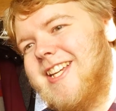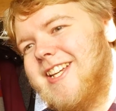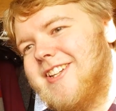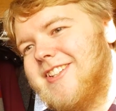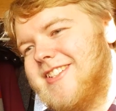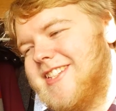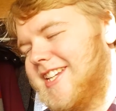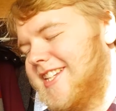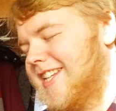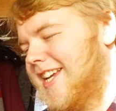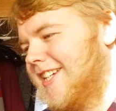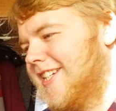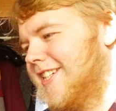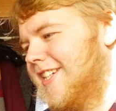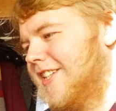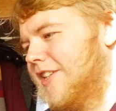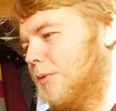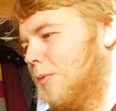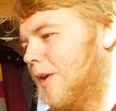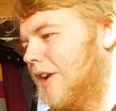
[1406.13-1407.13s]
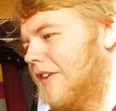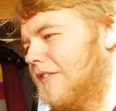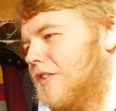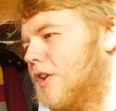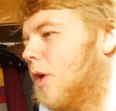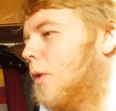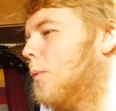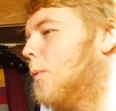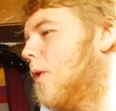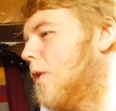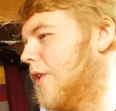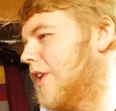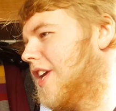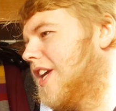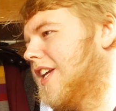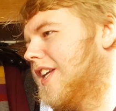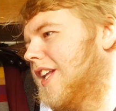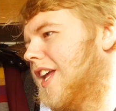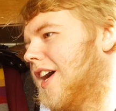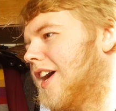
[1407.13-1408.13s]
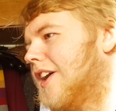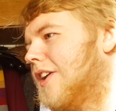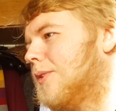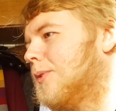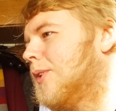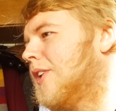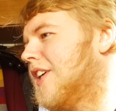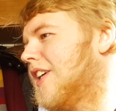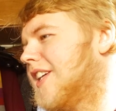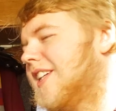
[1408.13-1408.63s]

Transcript: because it's actually the one I've got working now